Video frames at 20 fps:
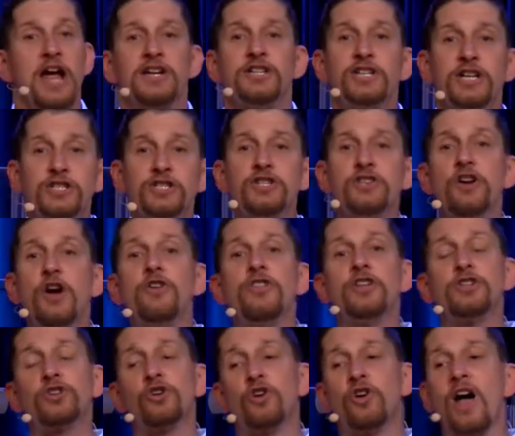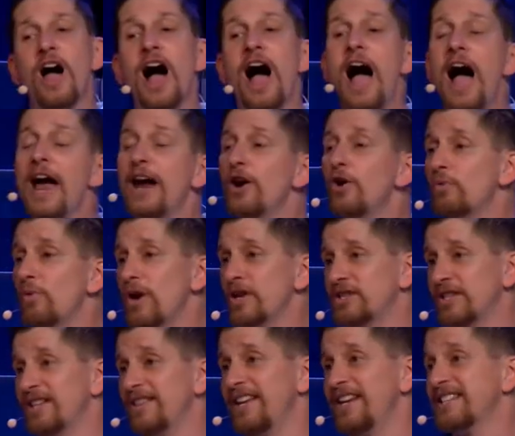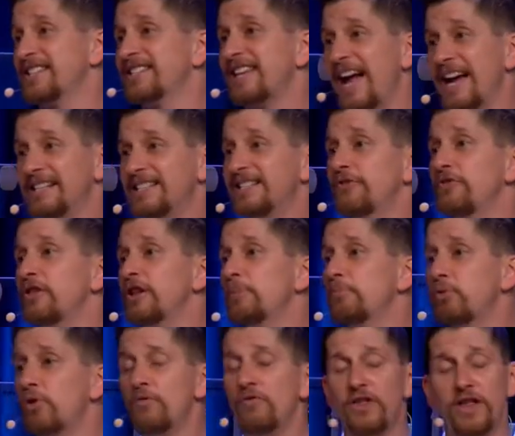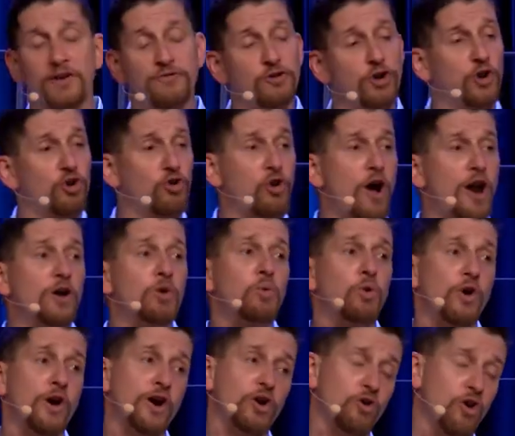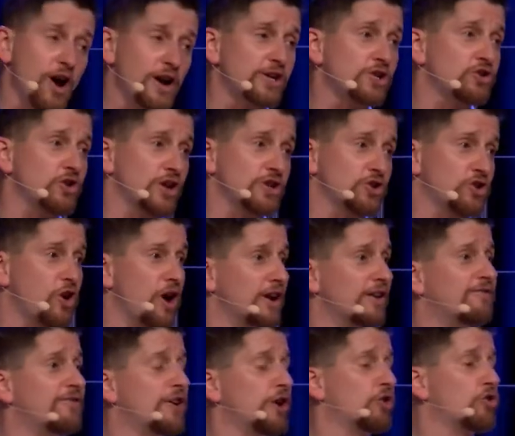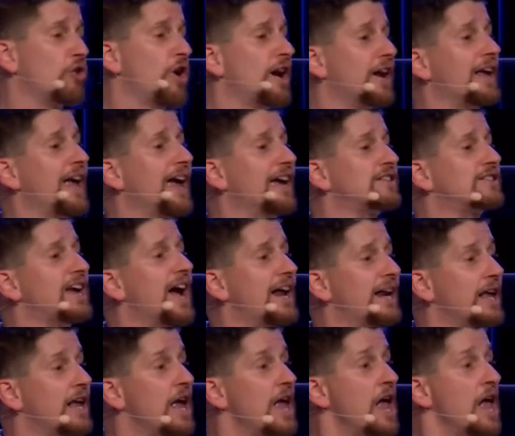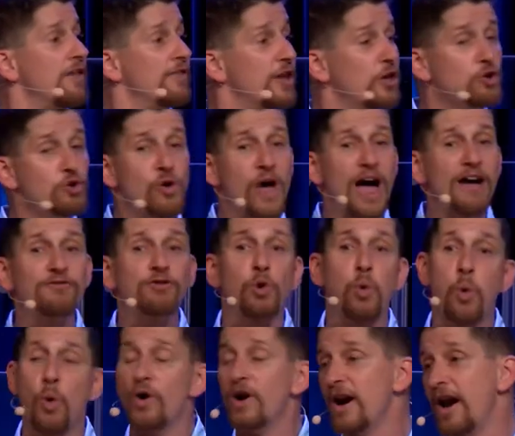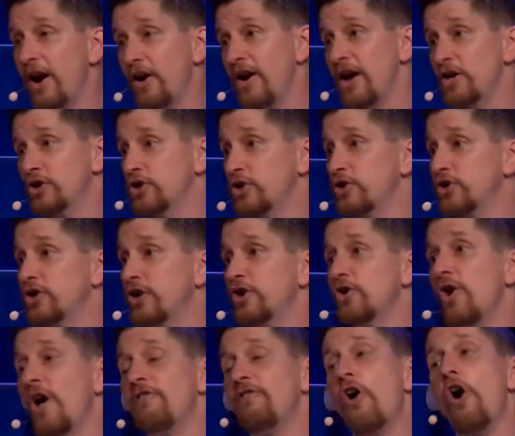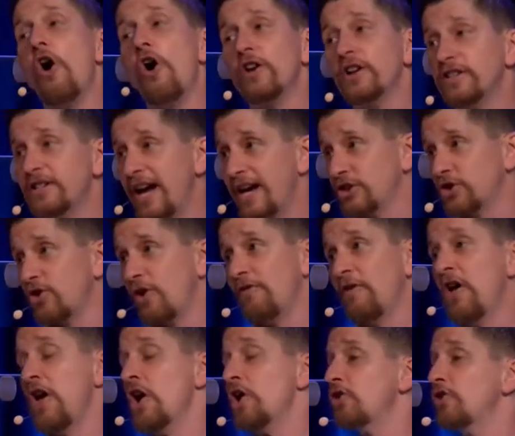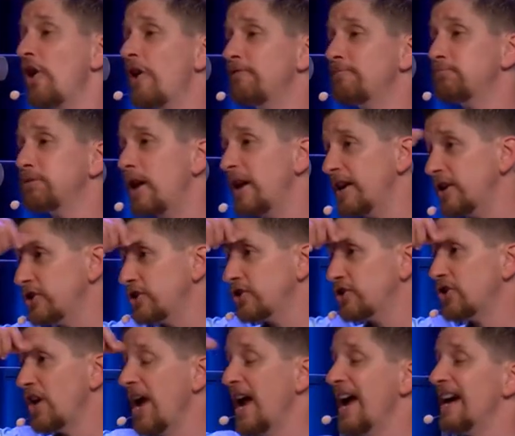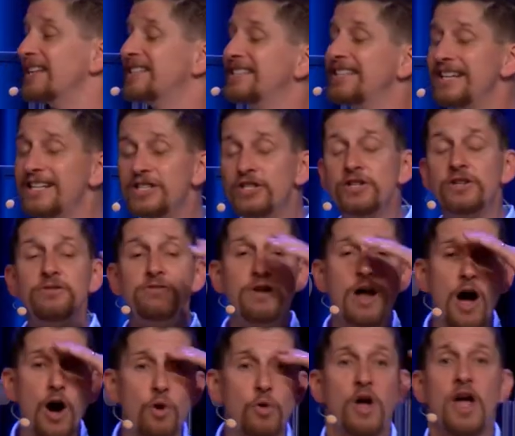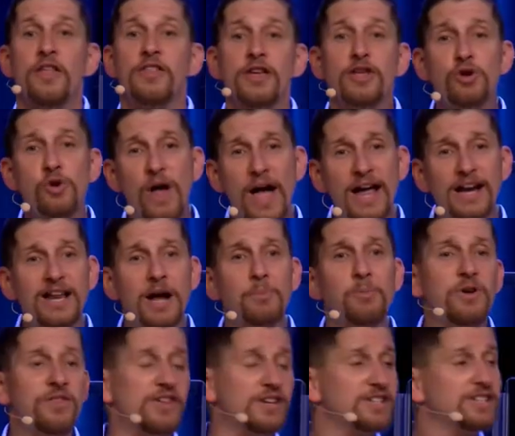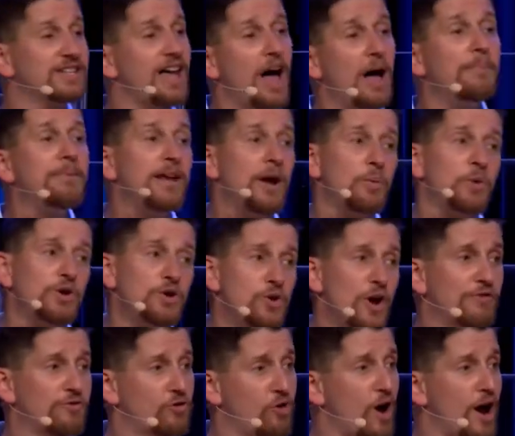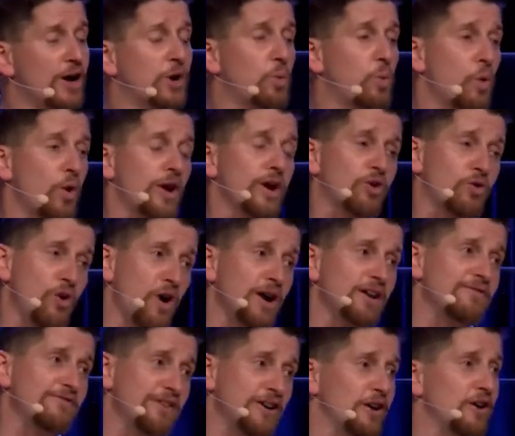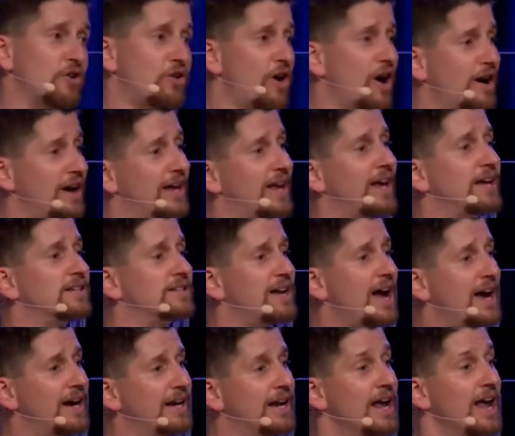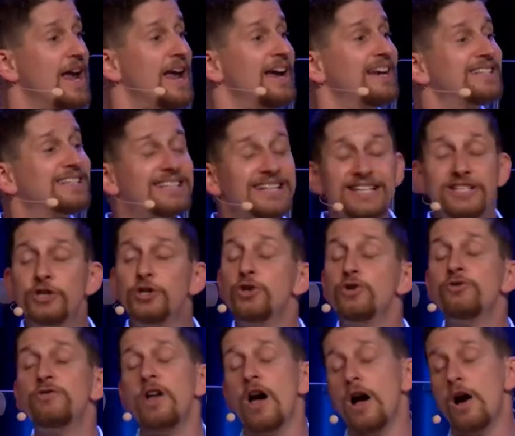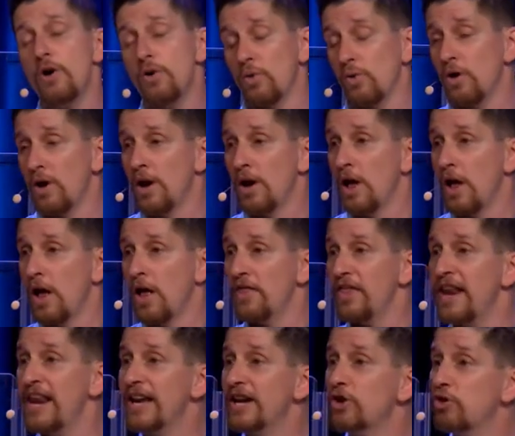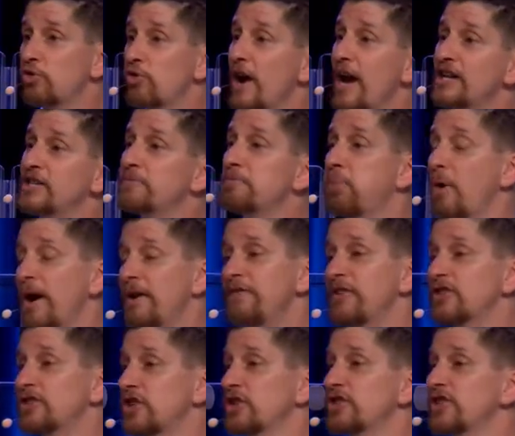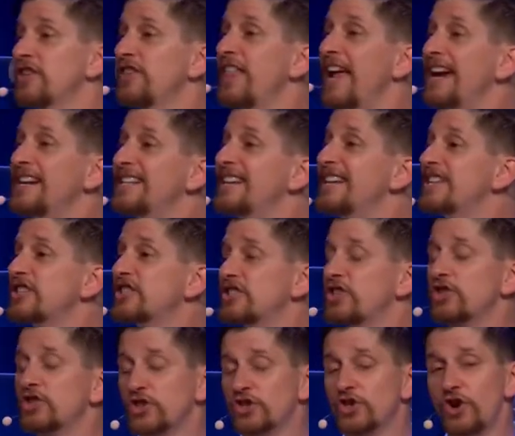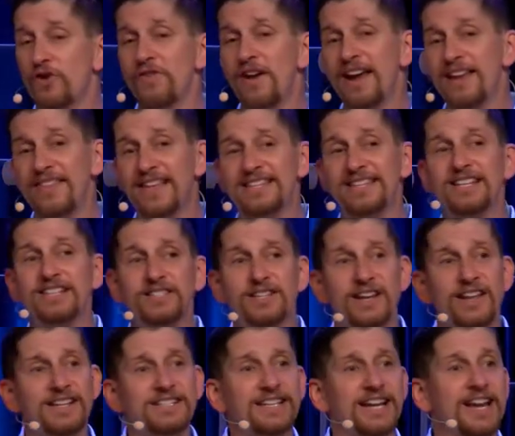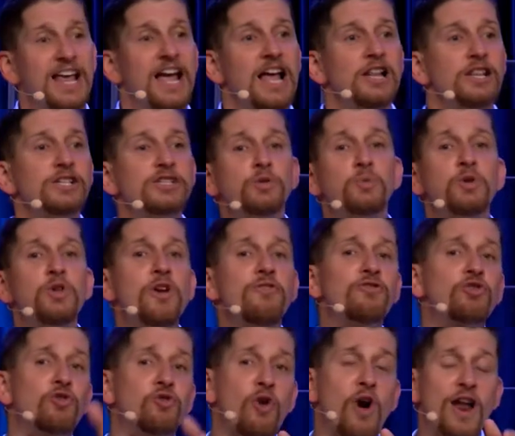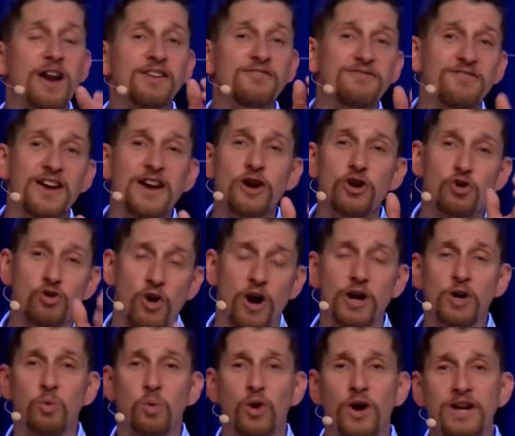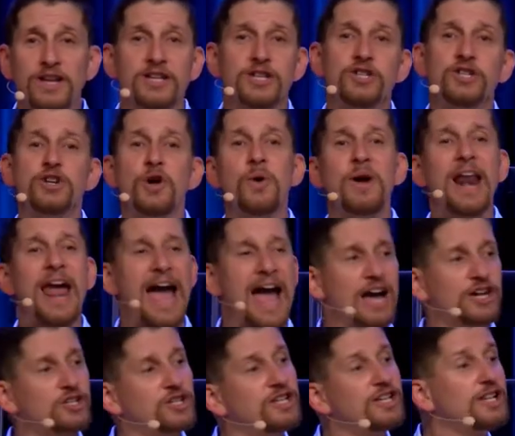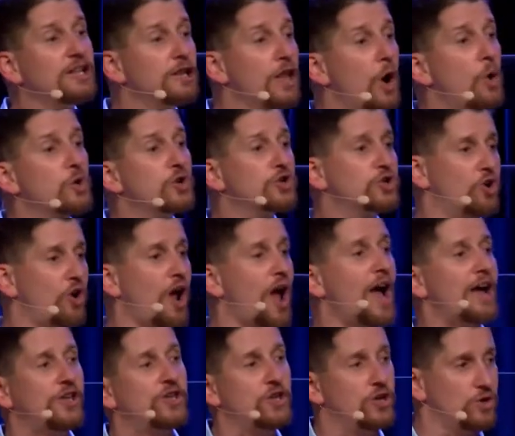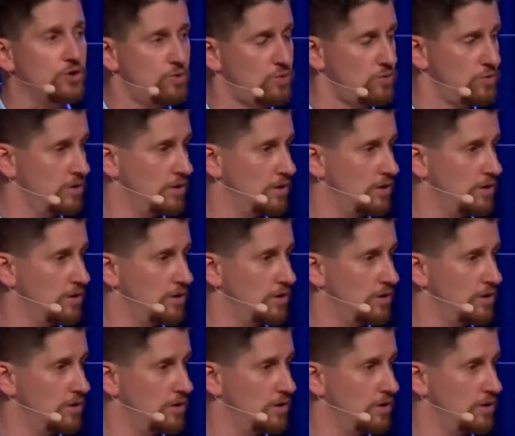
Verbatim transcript: Did you know that you're at a higher risk and that it's scientifically proven that if you're you're a chronic worry, chronic stress, chronic fear, chronic anxiety, that you'll have coronary issues, that you'll have heart attacks, you'll have, you'll have blood issues. Did you know that you'll end up with insomnia when you have chronic worry, chronic fear, and chronic anxiety? Did you know? that it creates brain function. They did a survey and they did a study. They said, listen, when you have chronic fear, chronic worry, did you know it actually lowers your IQ?